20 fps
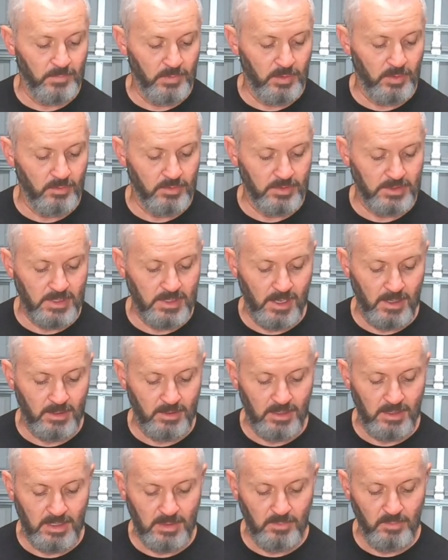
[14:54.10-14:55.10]
there's
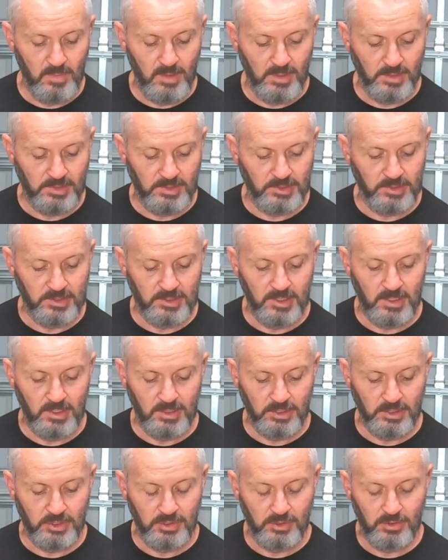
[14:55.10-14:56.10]
not a missed
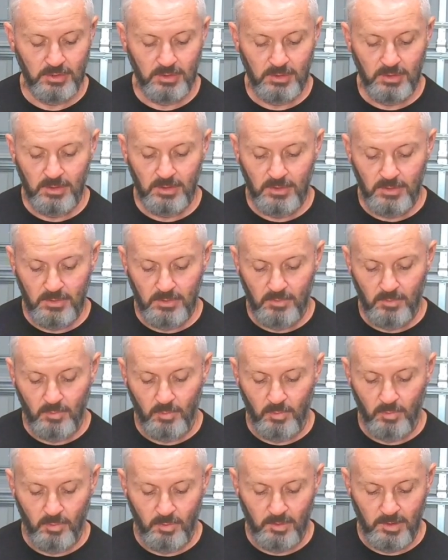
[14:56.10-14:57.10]
stitch
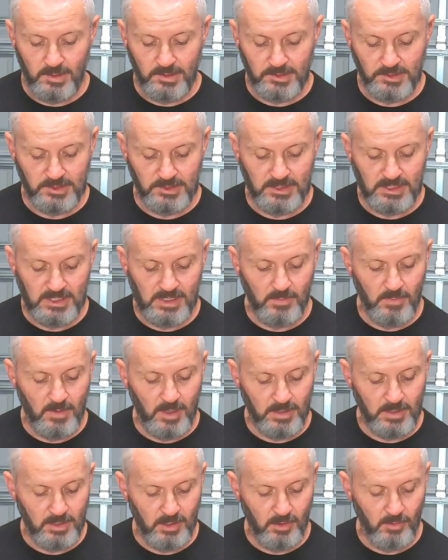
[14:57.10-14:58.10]
or a seam
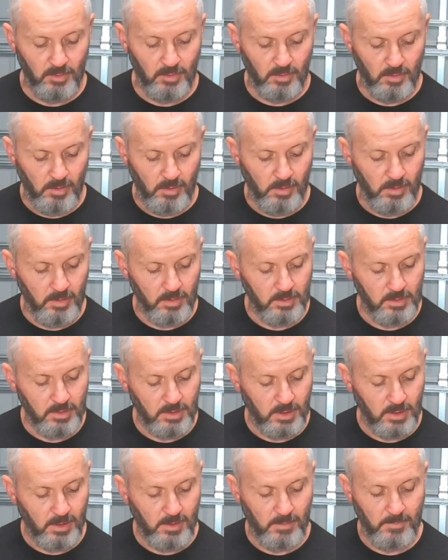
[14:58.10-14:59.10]
on here at all.
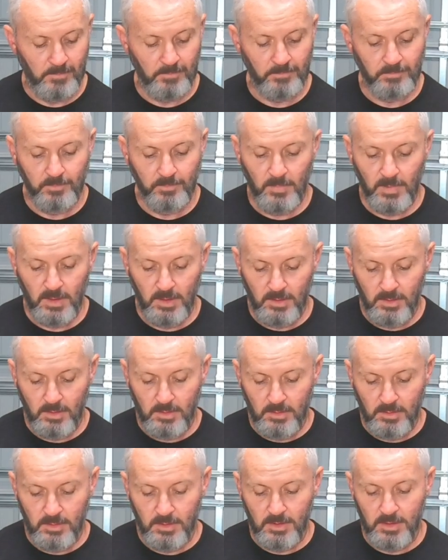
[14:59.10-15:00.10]

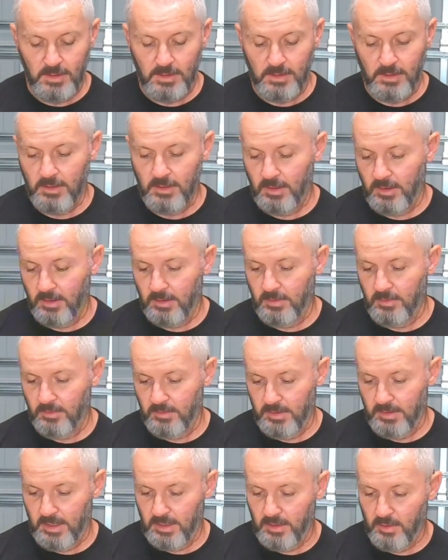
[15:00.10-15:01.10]
The
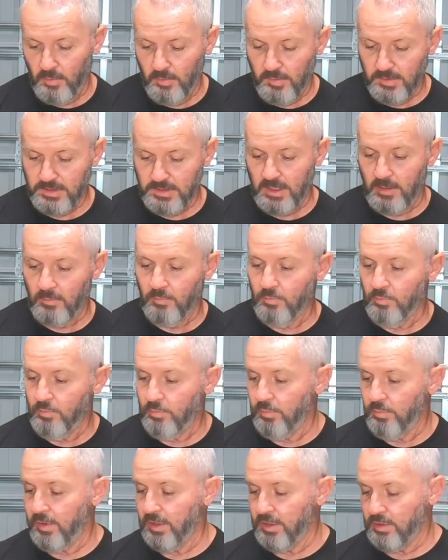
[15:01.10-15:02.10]
only thing I noticed
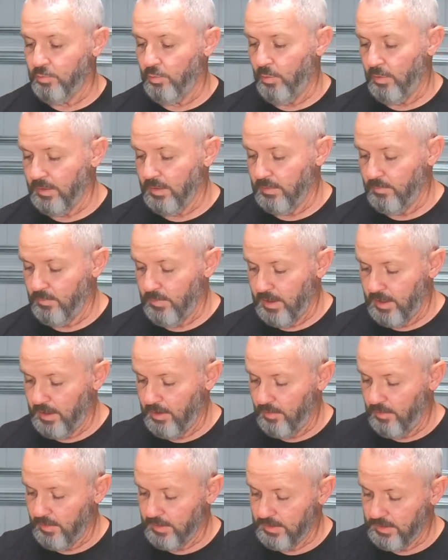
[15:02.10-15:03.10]
on this one right
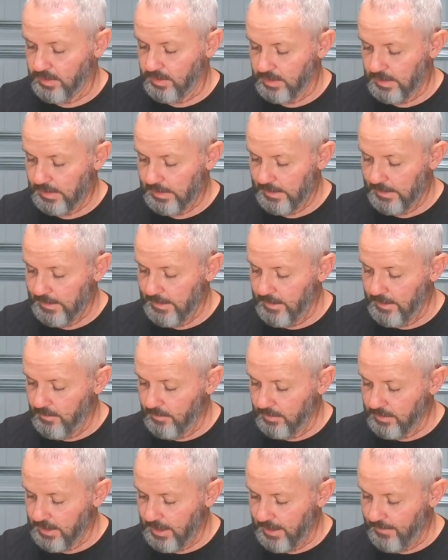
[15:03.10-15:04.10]
here is just a
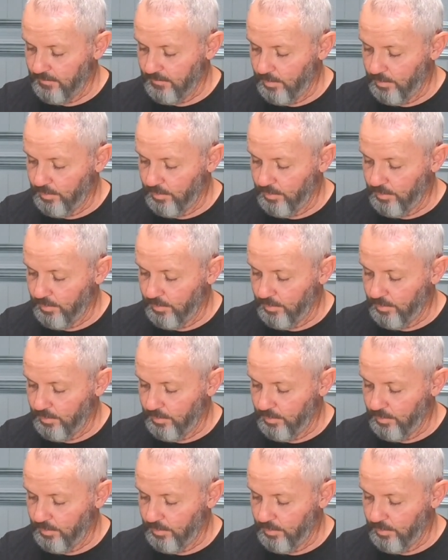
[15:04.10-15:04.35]
little tiny